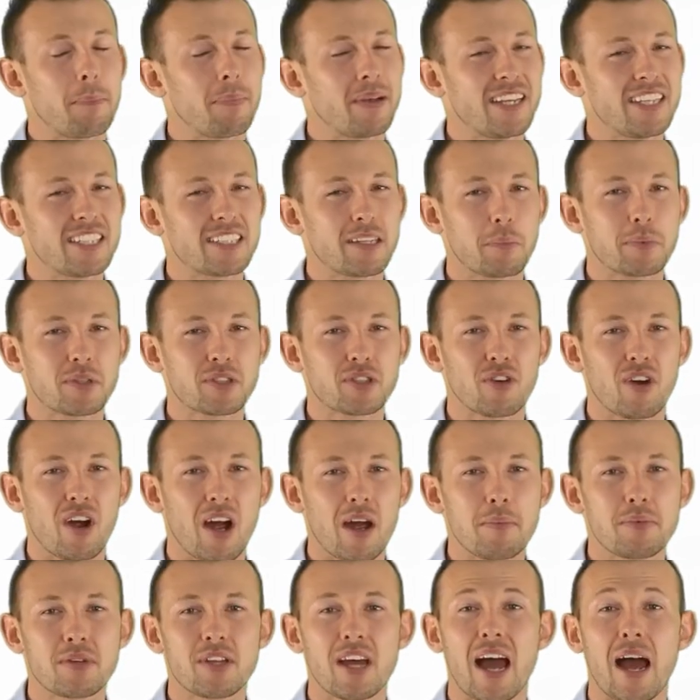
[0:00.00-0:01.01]
please
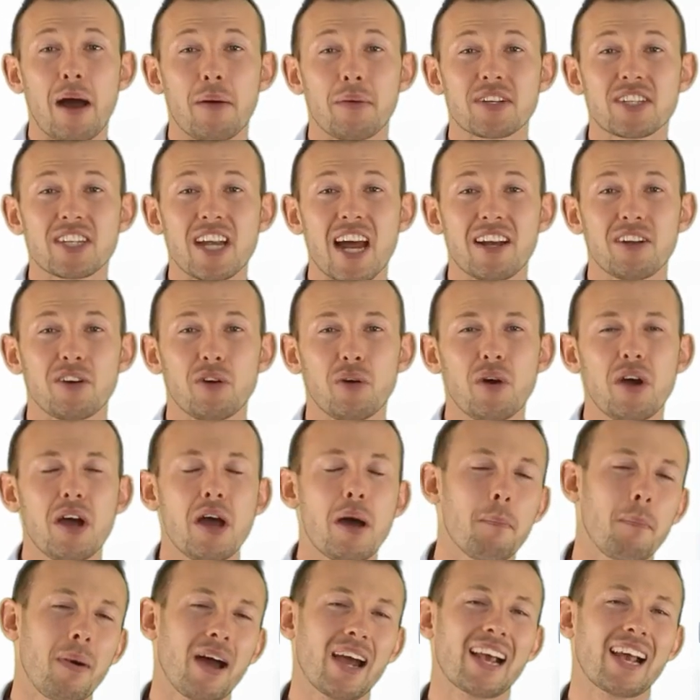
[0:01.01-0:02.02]
subscribe to our channel
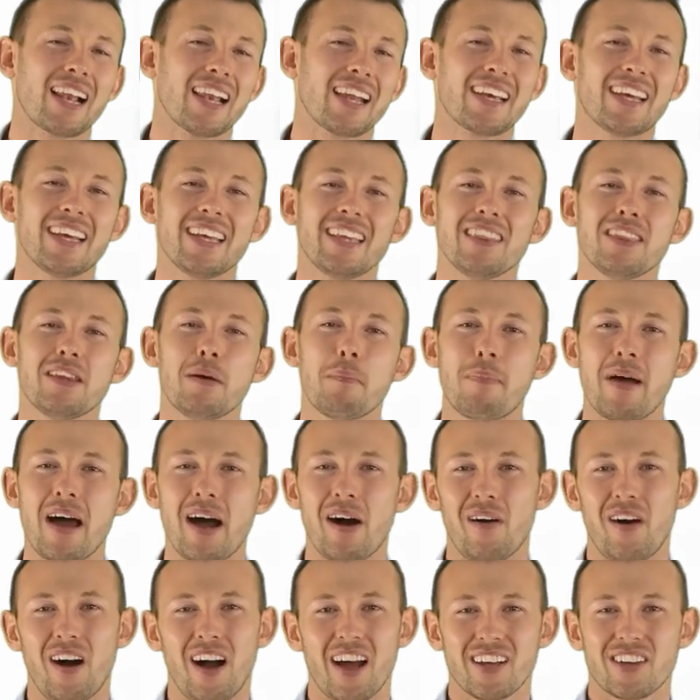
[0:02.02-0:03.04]
by clicking the
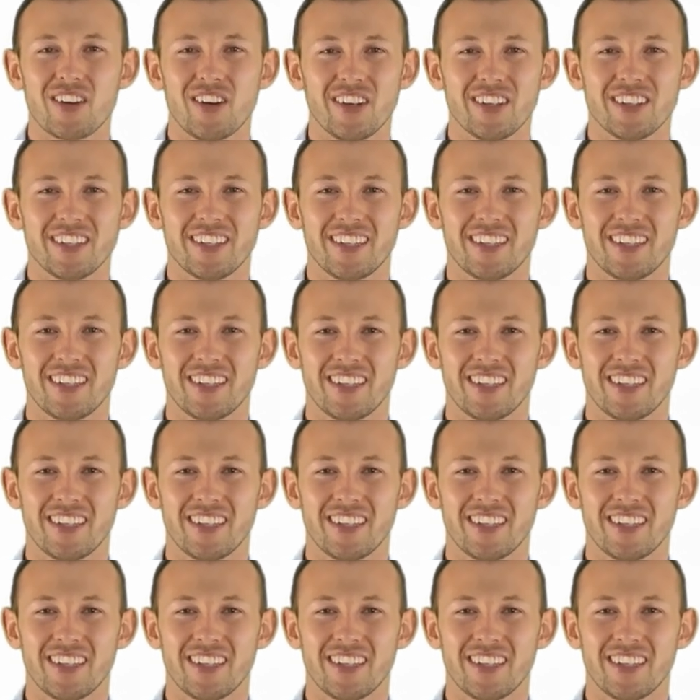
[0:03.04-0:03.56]
bell icon.